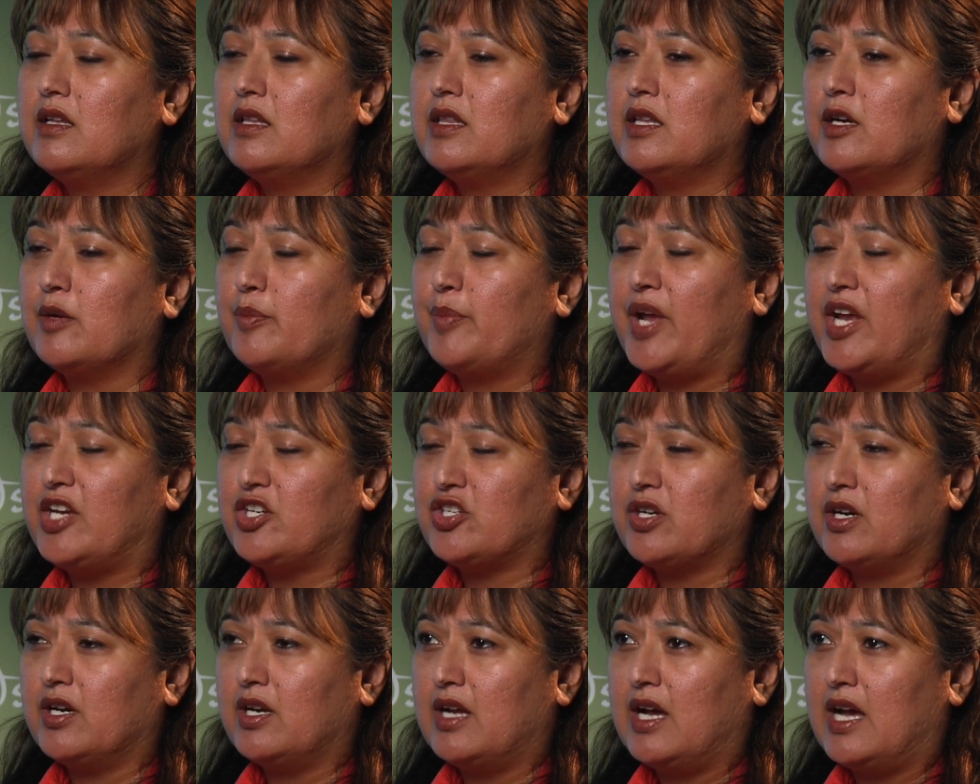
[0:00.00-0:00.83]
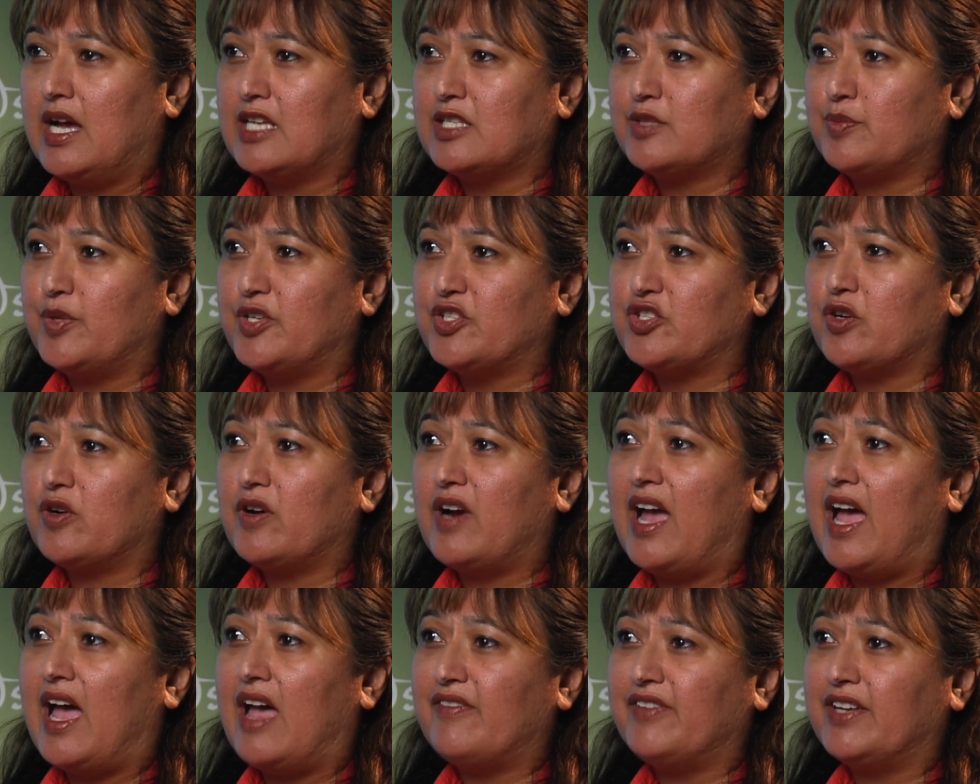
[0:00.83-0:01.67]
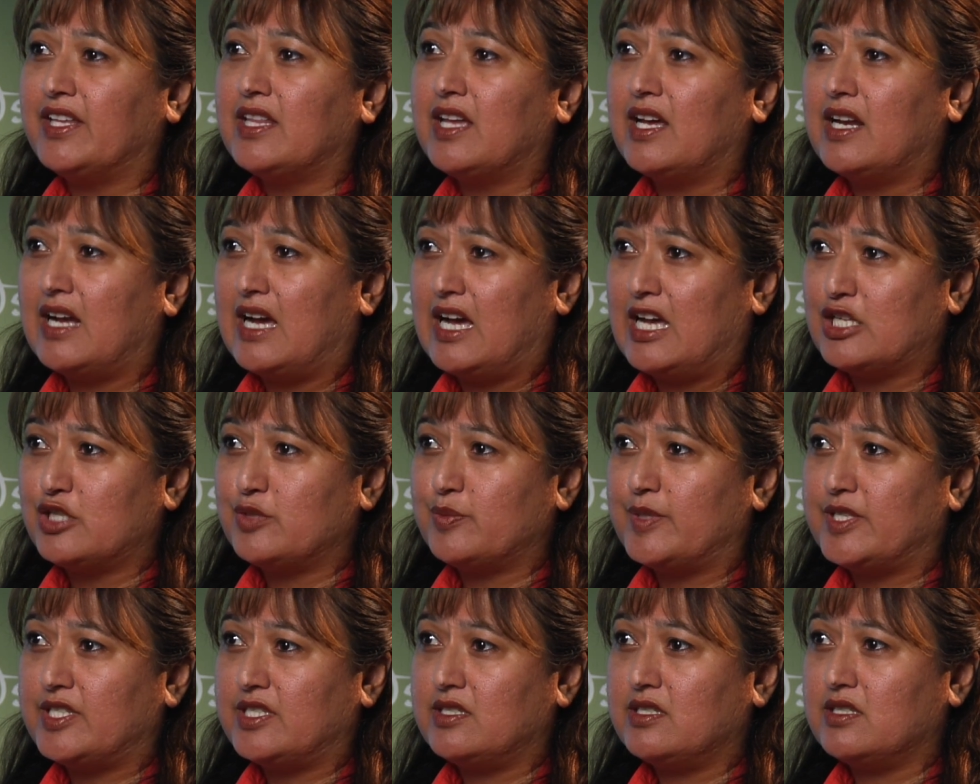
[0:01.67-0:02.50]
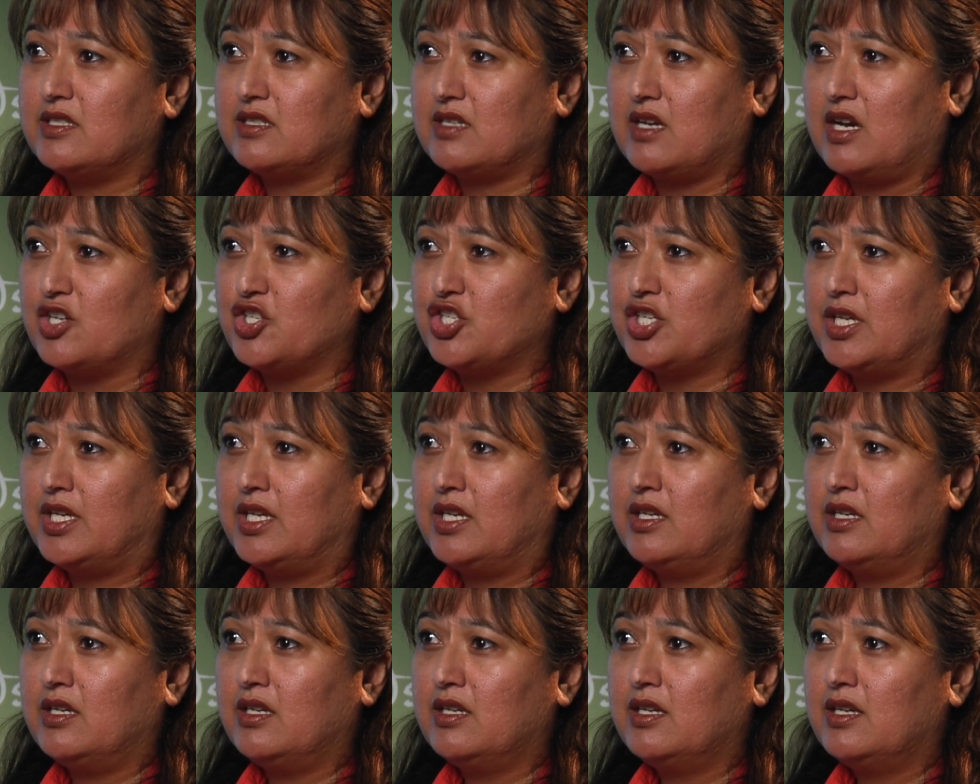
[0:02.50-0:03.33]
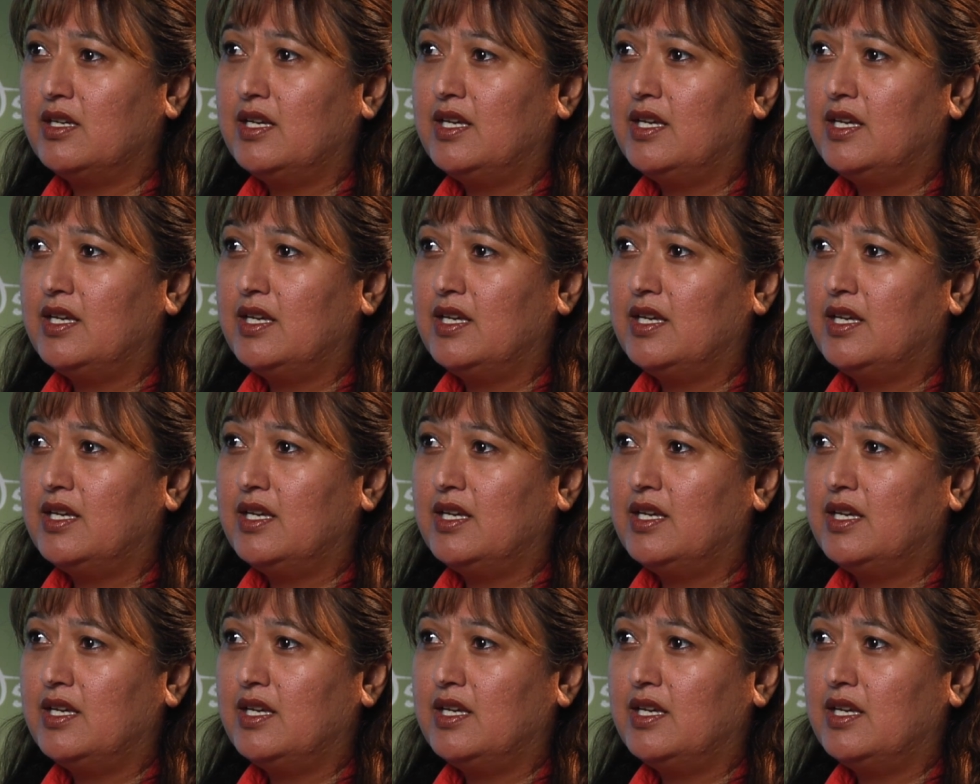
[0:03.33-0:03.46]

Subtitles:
their patient on hospice or having that hospice discussion